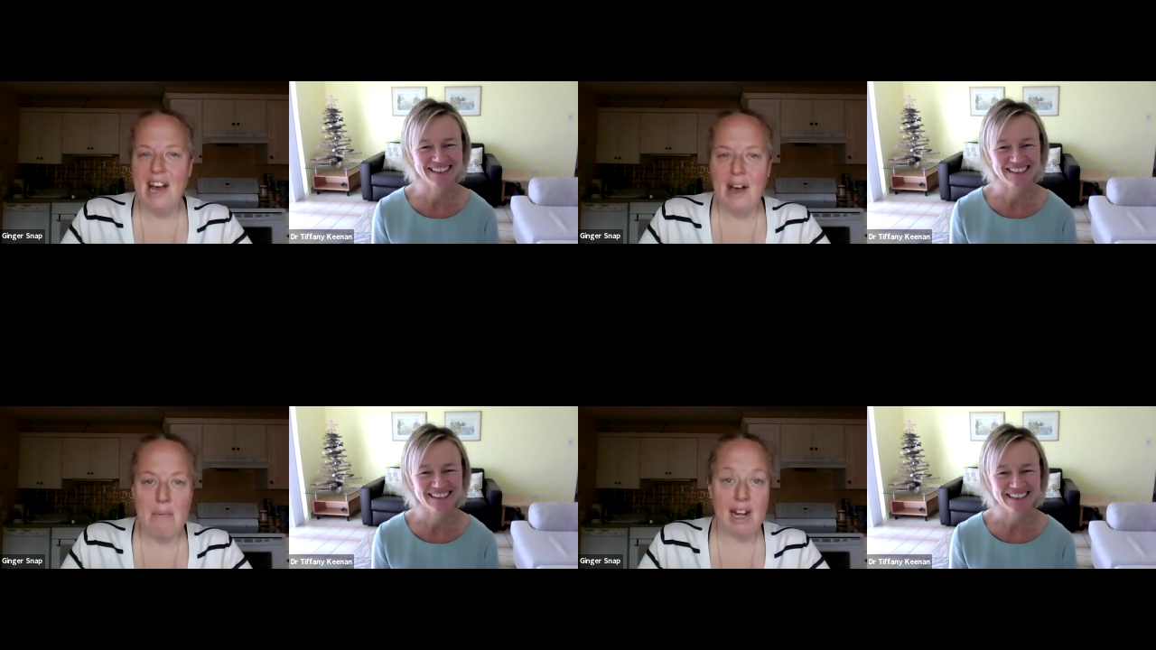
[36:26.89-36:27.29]

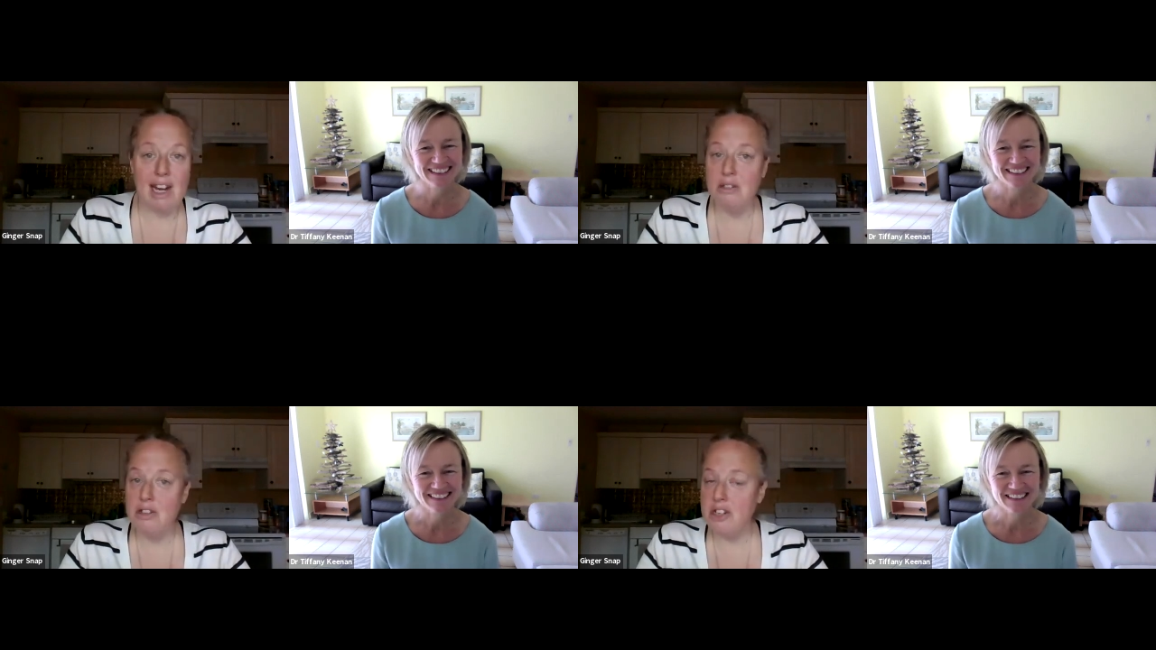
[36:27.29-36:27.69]
Speaker 1: Um, but
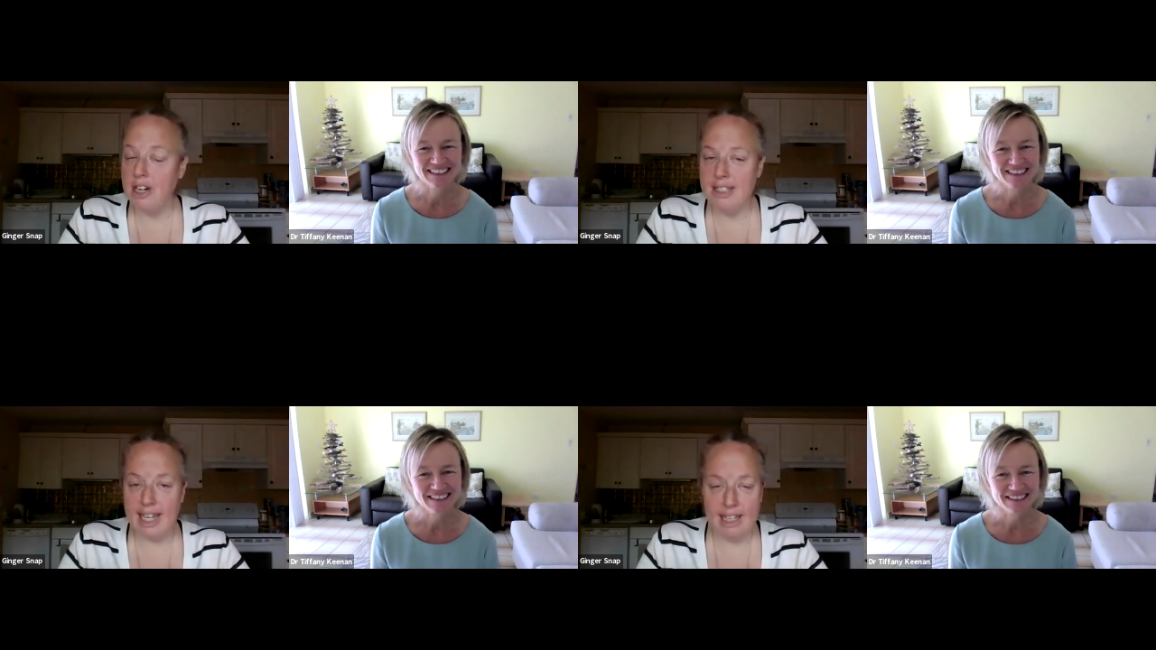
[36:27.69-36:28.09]
I do
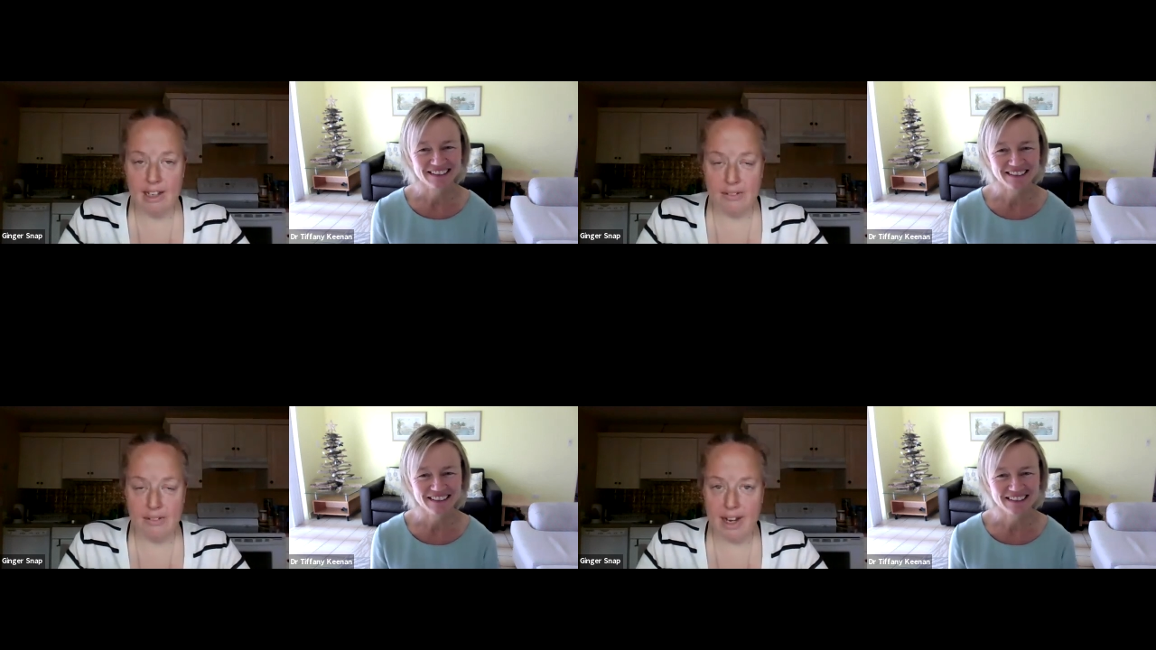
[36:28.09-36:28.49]
share
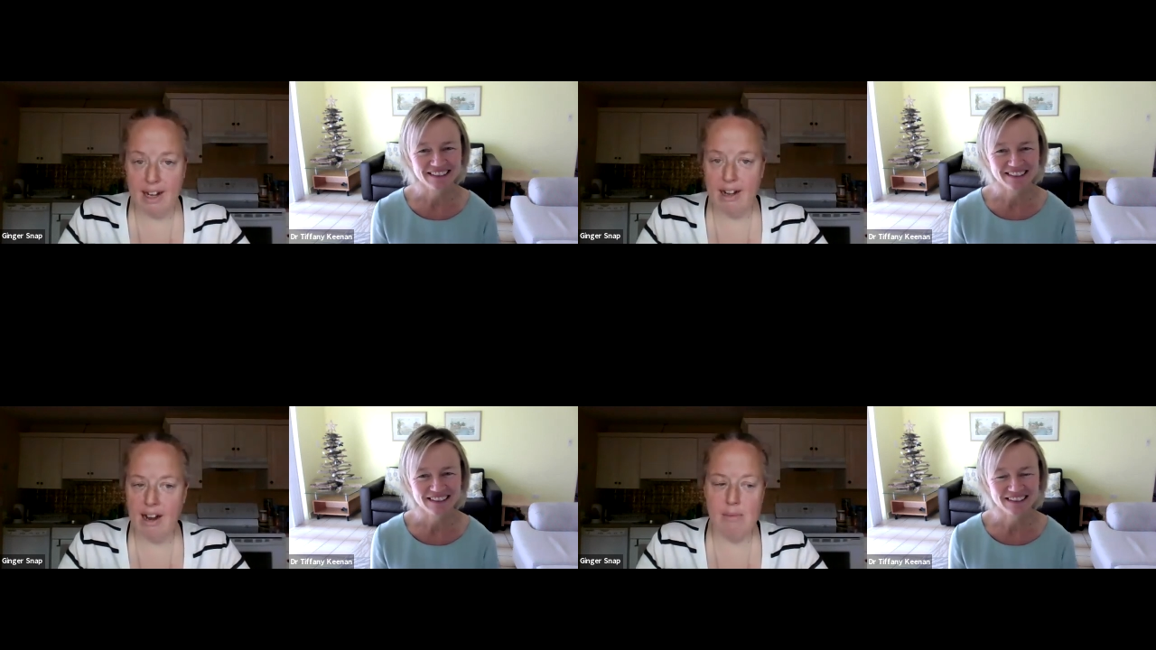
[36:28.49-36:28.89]
daily on
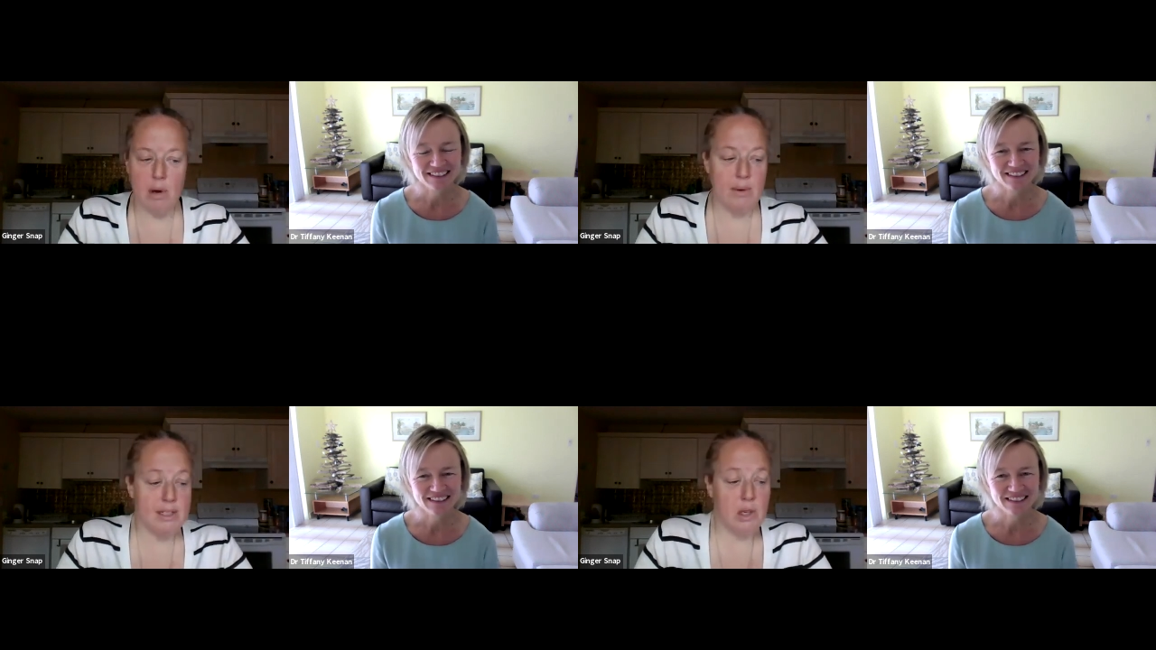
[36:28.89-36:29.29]
there.
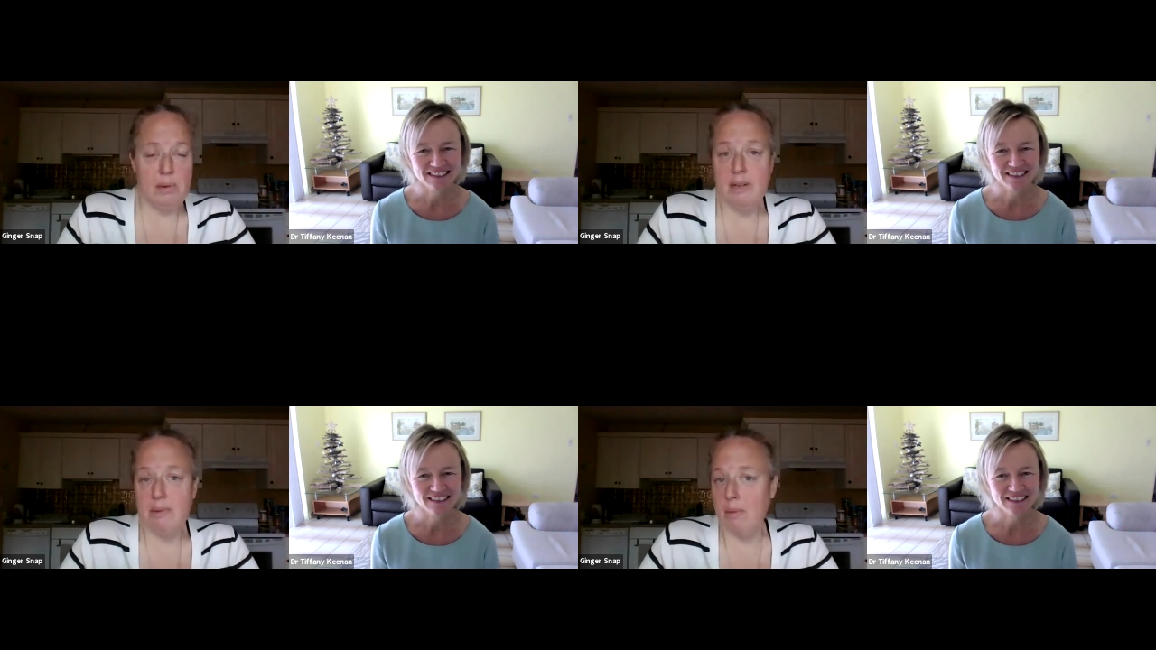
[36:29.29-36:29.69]
I'm always
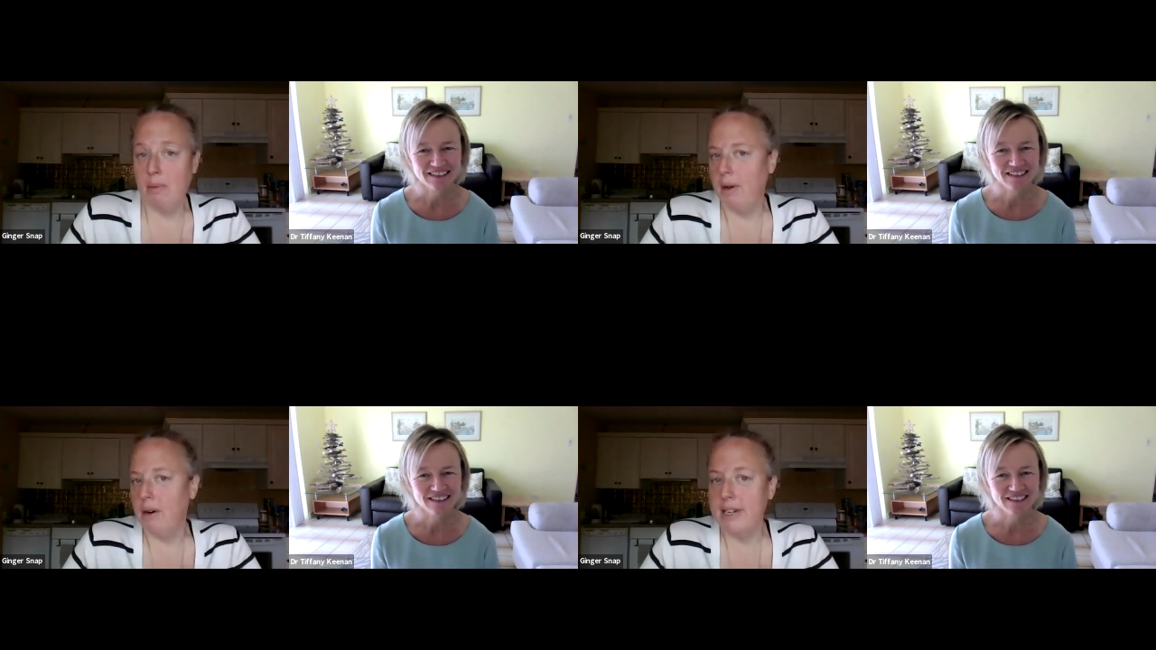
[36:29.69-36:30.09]
open.
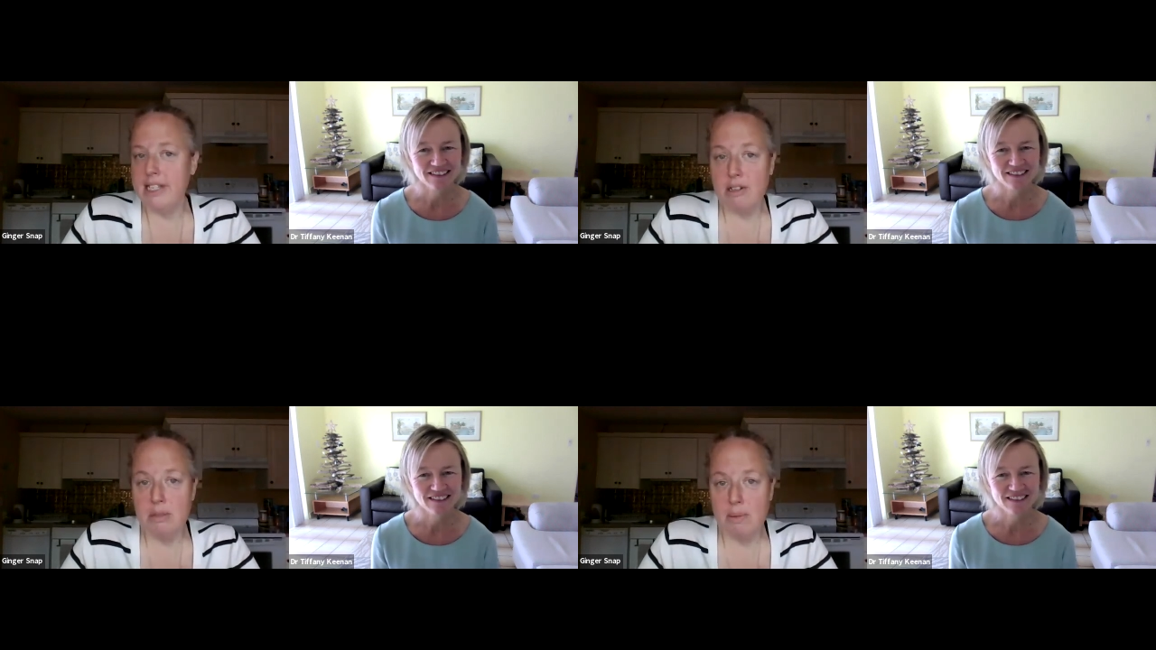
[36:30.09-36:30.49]
People want to
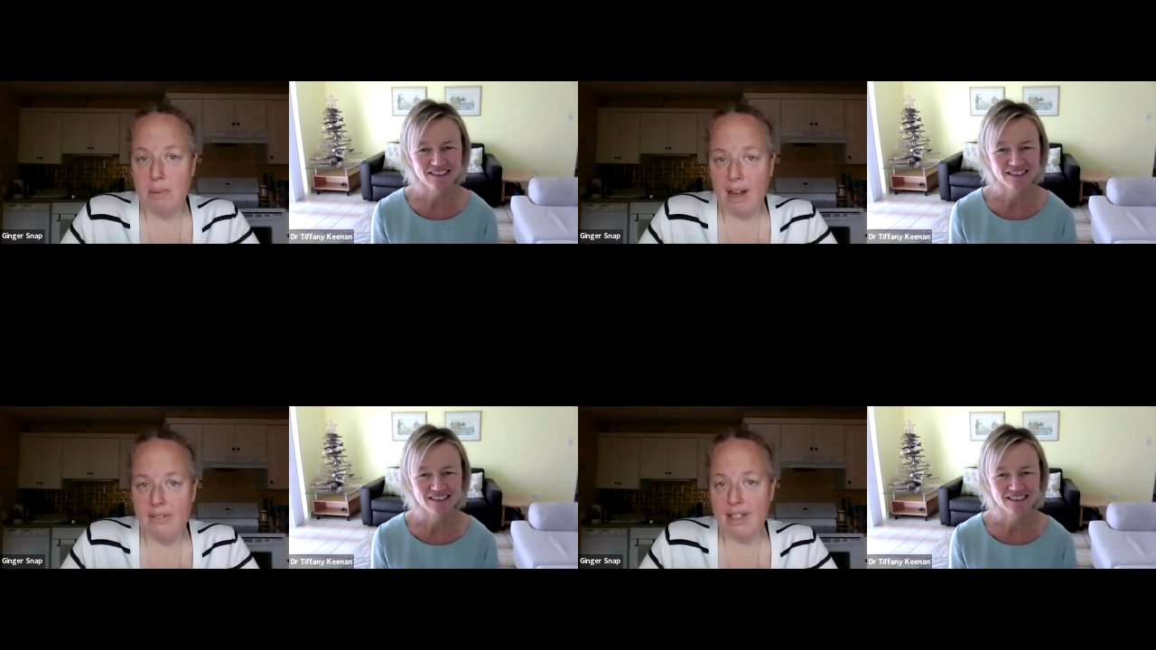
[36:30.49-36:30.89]
reach out to me
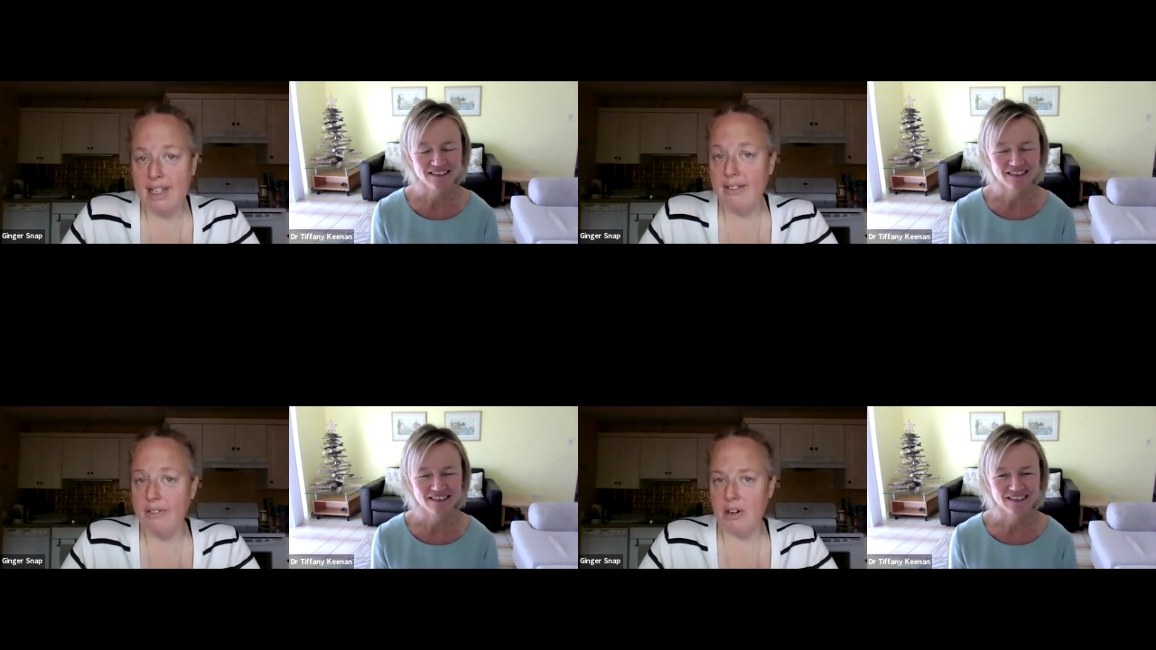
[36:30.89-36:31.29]
privately if